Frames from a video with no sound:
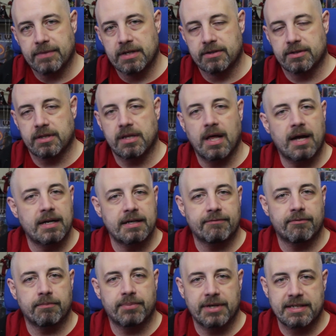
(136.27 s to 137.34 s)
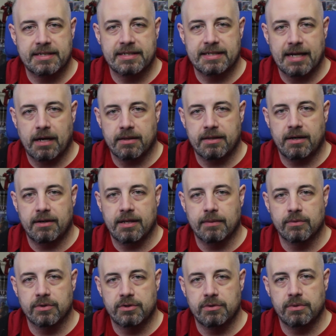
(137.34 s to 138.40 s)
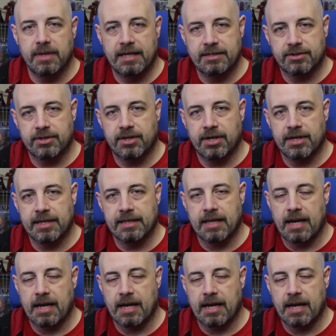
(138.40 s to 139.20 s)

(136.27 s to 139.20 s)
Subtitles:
There's a lot of different places out there that will do laser cutting,